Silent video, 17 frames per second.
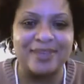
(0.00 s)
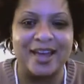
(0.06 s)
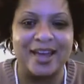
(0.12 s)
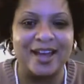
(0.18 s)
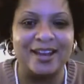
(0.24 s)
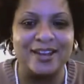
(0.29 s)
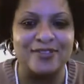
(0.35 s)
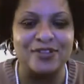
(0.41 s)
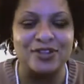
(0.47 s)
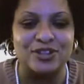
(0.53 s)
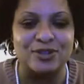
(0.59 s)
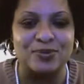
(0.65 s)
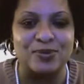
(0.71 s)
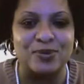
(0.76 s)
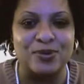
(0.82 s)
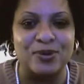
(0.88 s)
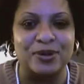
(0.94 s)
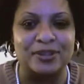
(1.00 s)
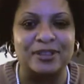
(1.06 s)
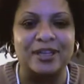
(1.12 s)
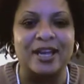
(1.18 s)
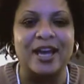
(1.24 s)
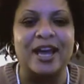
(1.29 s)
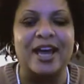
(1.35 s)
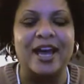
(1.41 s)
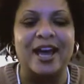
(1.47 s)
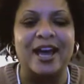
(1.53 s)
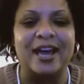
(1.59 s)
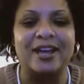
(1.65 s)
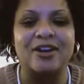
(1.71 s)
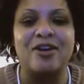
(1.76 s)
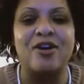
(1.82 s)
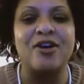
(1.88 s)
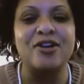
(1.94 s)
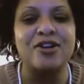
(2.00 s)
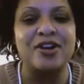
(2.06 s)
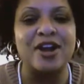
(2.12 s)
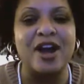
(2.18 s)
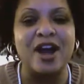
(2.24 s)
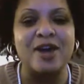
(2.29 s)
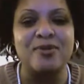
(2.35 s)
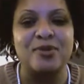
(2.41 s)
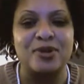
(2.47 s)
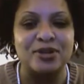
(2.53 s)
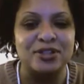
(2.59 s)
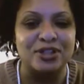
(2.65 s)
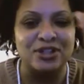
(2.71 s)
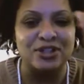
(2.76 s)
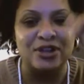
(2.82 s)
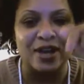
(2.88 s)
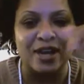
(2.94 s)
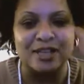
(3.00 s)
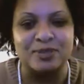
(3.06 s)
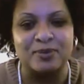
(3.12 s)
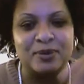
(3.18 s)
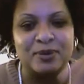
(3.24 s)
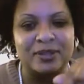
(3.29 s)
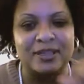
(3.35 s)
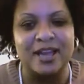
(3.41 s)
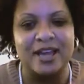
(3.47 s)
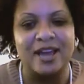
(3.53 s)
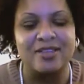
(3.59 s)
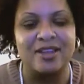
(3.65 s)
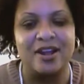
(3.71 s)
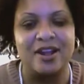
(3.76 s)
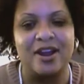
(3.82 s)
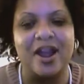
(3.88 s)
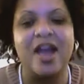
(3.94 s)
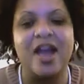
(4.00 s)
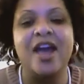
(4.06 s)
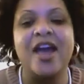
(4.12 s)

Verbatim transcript: I love your support and all your kind words that you guys put down there.